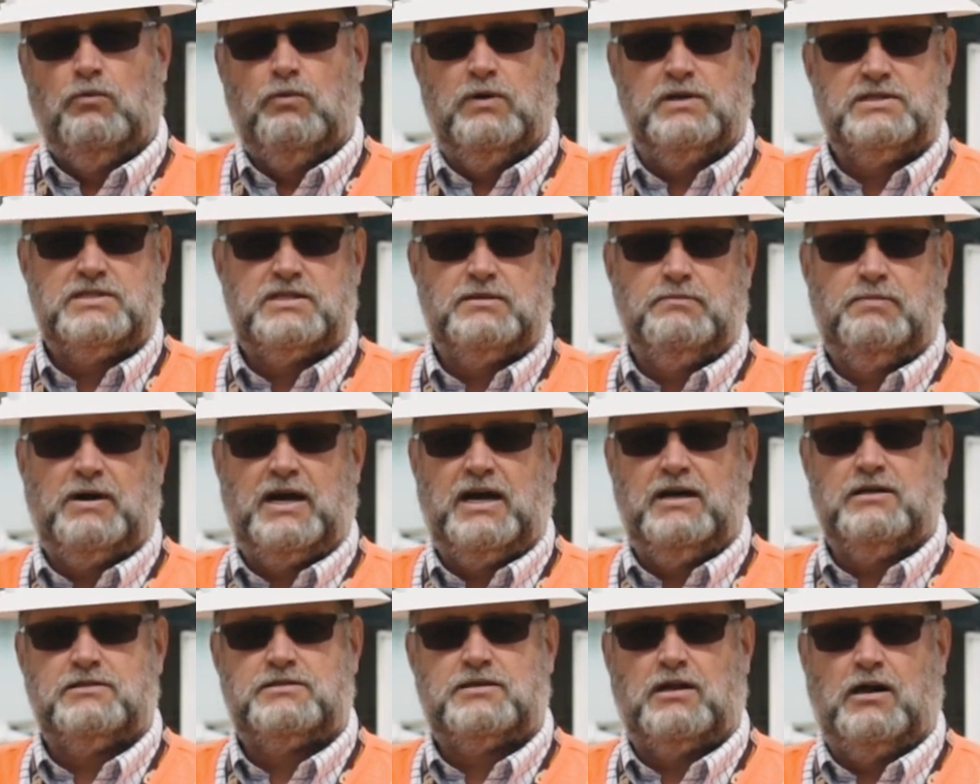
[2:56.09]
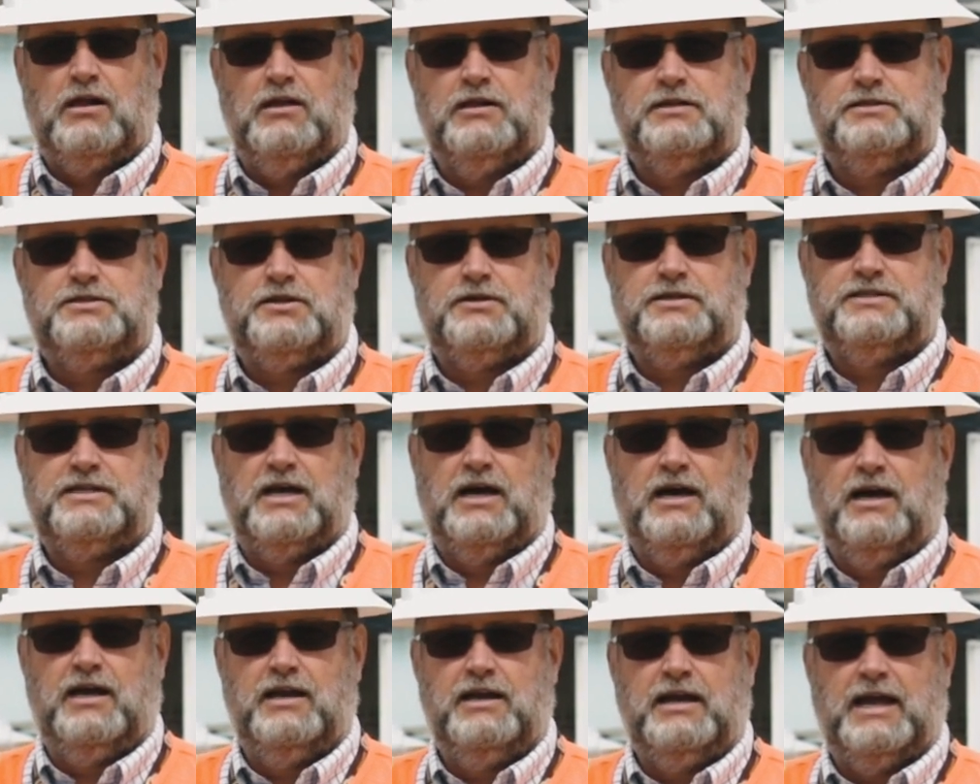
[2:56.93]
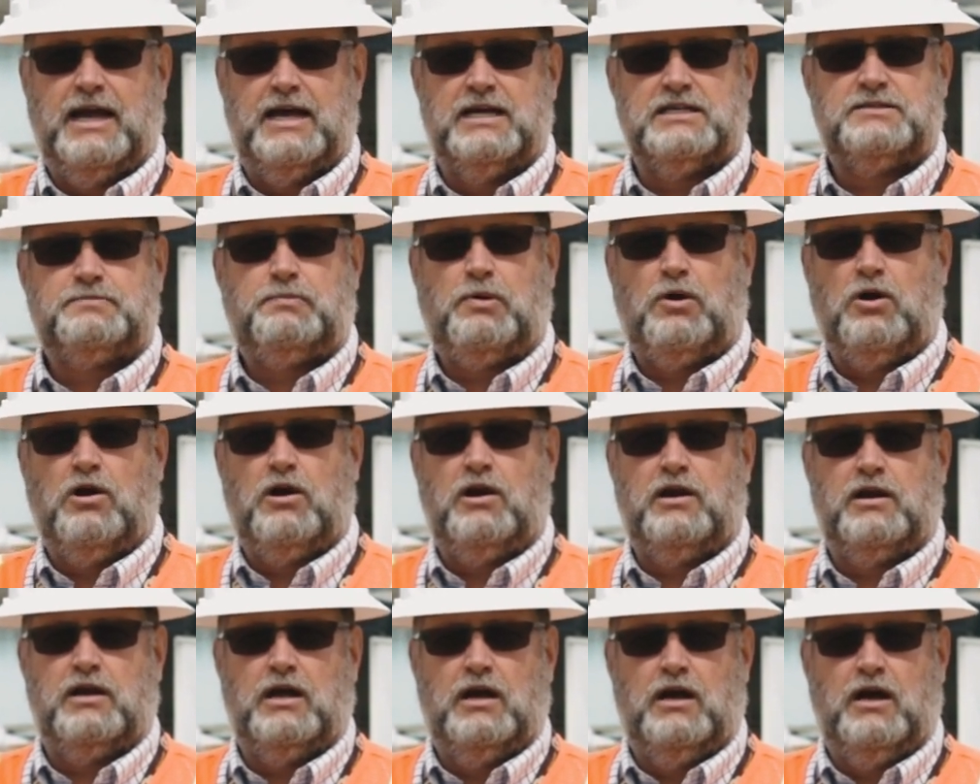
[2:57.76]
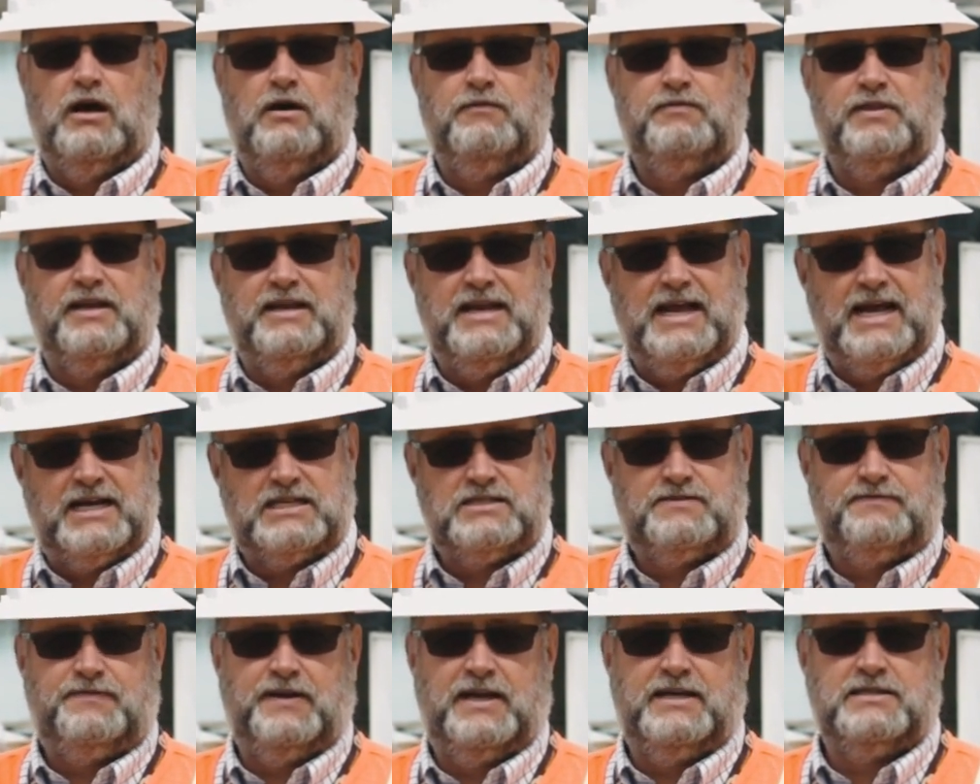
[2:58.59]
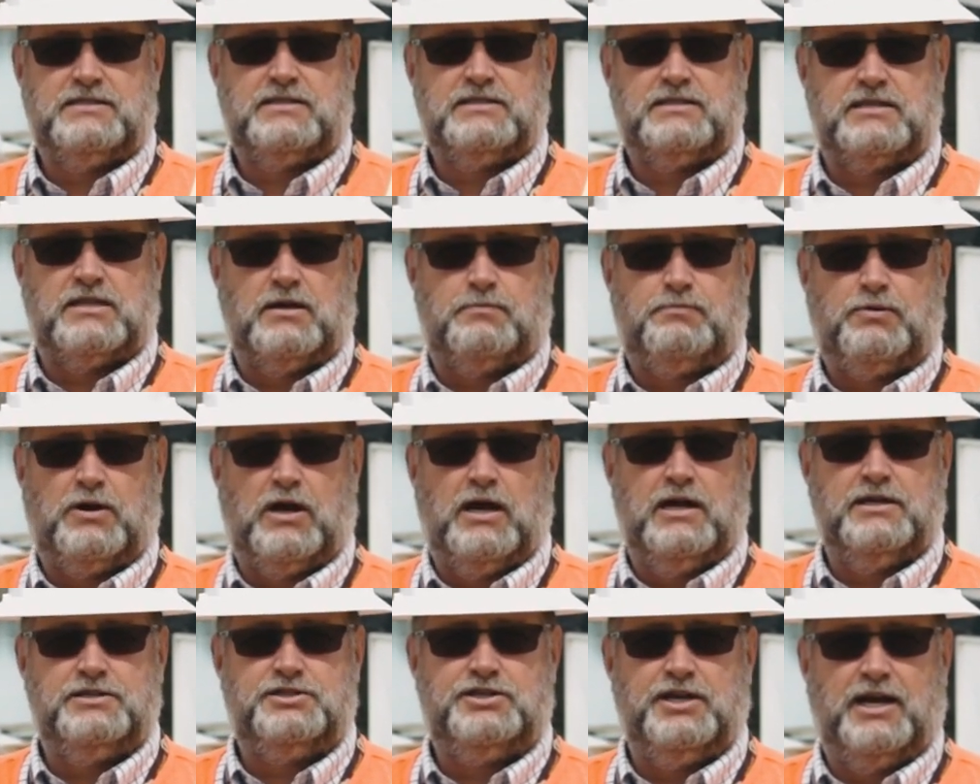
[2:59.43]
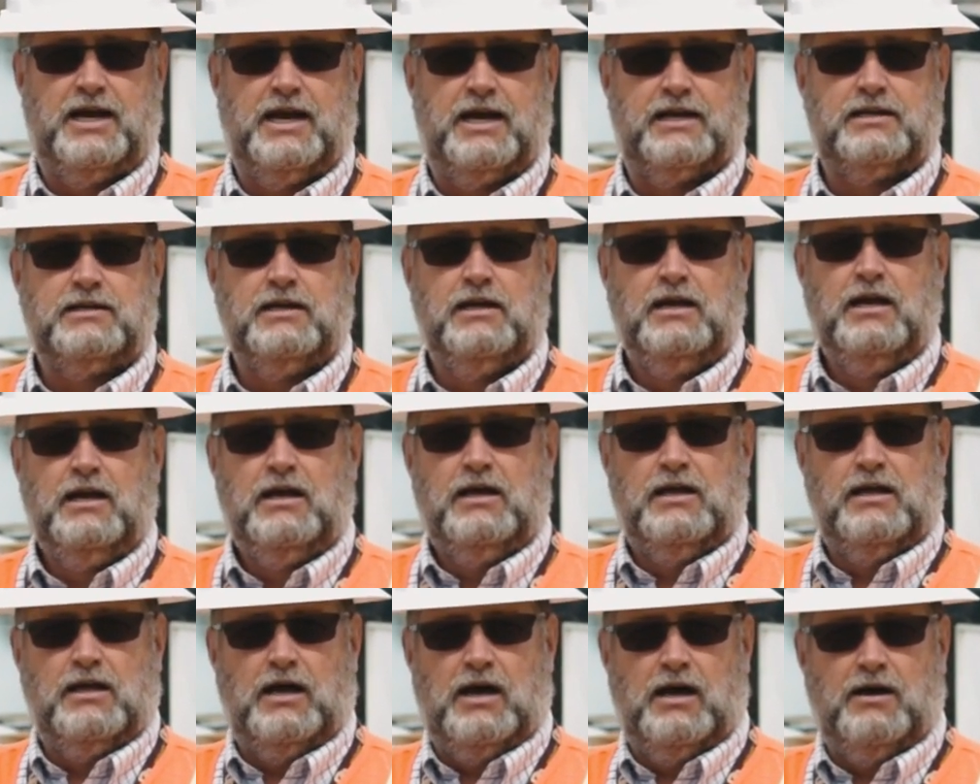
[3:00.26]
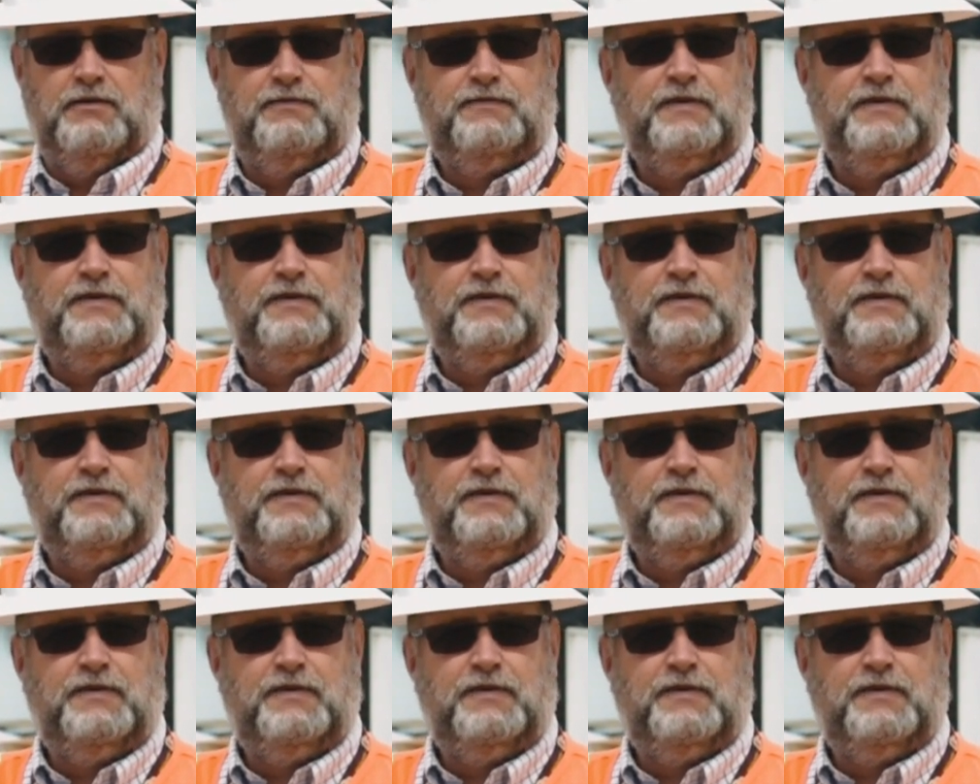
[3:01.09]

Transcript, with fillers: Once the biosolids are done, as part of the next phases of the project, uh,